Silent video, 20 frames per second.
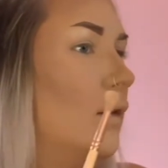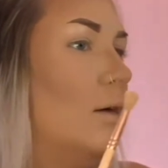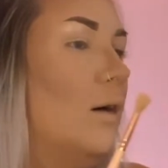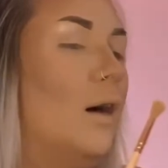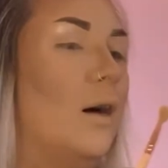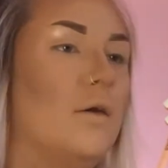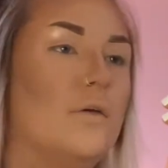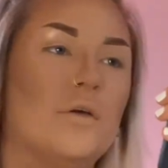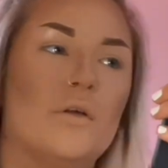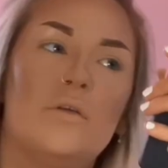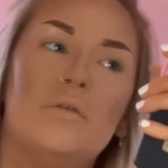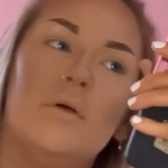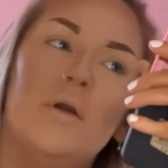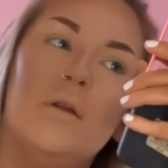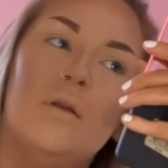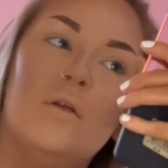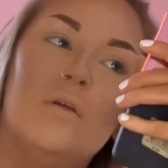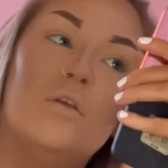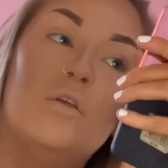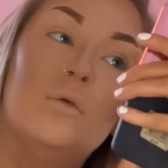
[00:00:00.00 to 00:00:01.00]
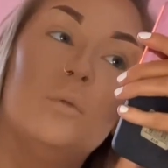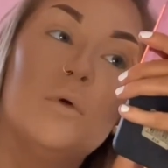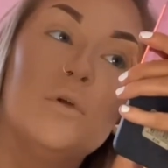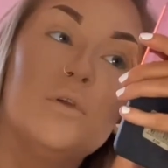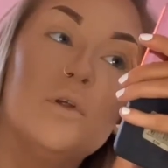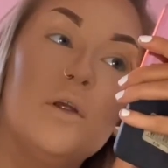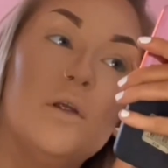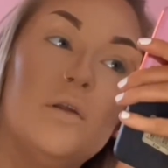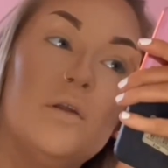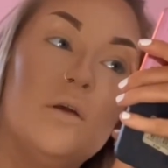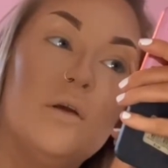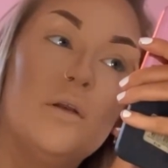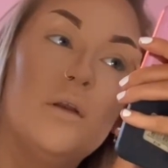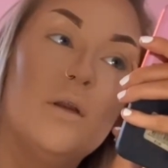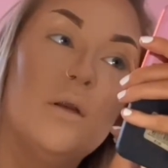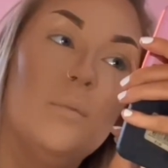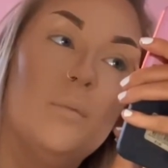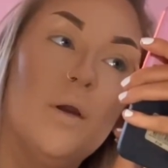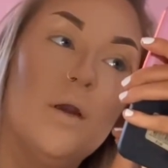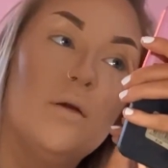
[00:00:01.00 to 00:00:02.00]
I just find it so much easier than
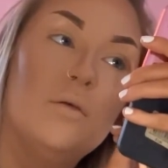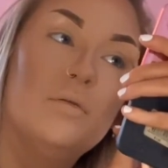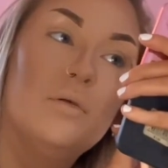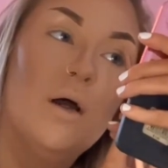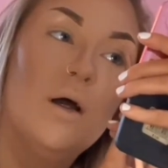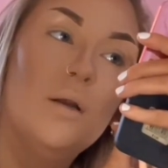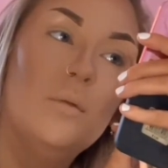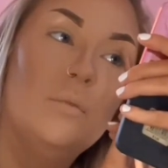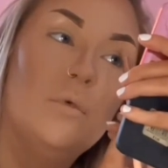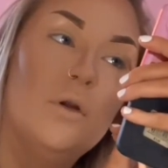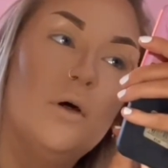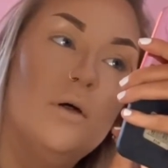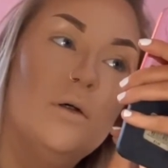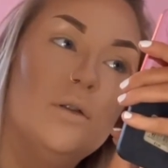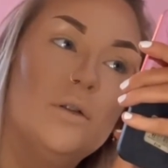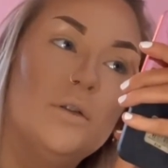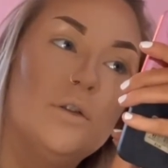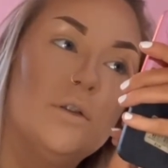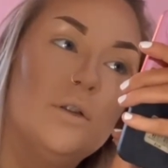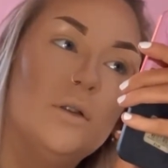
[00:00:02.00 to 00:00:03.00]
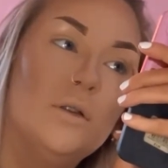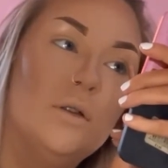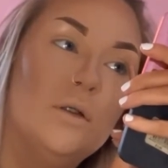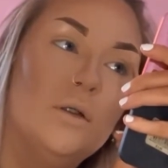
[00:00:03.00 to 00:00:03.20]
a big fan brush.